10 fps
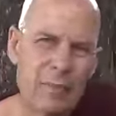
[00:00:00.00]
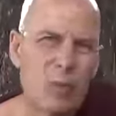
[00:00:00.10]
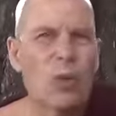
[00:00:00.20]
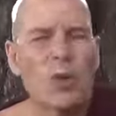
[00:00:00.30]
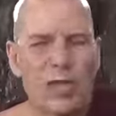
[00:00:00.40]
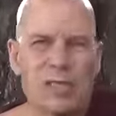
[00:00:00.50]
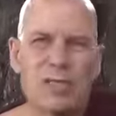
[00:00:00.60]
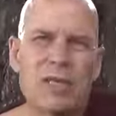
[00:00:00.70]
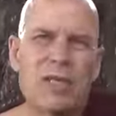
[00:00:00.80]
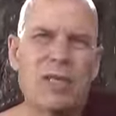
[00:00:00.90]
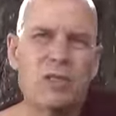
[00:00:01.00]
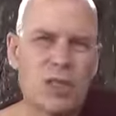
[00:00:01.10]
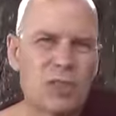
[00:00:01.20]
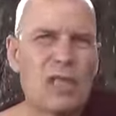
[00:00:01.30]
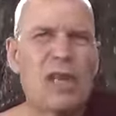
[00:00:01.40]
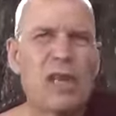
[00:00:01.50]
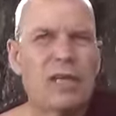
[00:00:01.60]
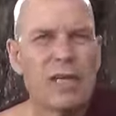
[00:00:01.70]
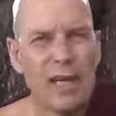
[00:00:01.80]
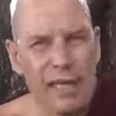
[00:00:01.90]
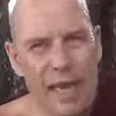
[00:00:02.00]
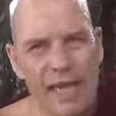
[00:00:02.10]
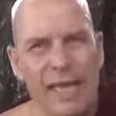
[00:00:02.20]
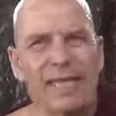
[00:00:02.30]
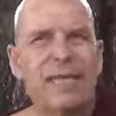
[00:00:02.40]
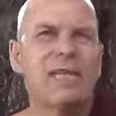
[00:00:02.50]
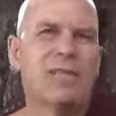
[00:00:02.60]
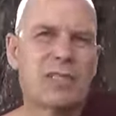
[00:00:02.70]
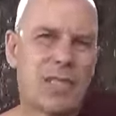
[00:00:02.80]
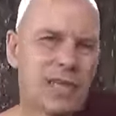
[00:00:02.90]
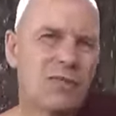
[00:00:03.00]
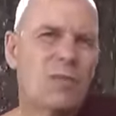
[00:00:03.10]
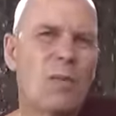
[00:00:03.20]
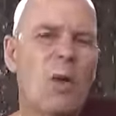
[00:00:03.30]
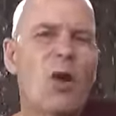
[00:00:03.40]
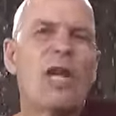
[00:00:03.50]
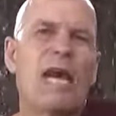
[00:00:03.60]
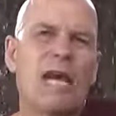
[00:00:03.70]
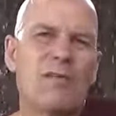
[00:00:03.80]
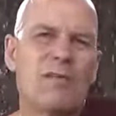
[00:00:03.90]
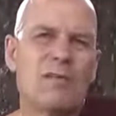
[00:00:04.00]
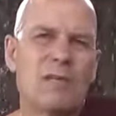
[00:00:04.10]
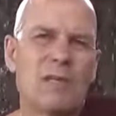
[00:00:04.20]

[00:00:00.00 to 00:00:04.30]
progress just along, kind of like detached from all life